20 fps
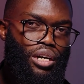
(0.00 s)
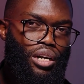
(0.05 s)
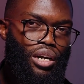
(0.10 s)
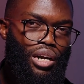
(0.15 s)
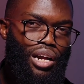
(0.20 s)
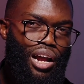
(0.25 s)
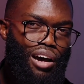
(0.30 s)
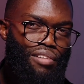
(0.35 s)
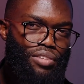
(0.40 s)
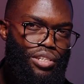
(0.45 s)

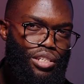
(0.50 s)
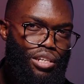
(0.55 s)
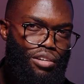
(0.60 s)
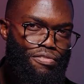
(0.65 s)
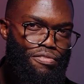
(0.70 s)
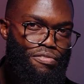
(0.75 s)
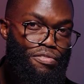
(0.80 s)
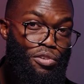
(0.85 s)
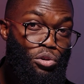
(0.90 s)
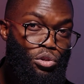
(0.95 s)
Love is a
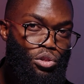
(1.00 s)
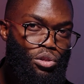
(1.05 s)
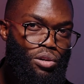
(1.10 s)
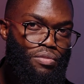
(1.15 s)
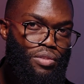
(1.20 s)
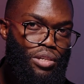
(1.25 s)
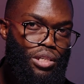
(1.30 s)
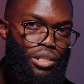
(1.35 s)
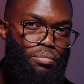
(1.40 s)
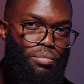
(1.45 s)
fruit of
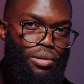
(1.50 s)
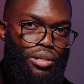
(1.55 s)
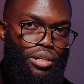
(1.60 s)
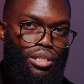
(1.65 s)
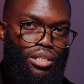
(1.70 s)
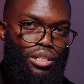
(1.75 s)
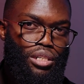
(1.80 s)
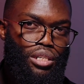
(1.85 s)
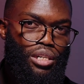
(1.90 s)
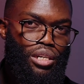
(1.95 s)
the
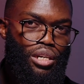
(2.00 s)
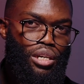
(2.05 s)
Spirit.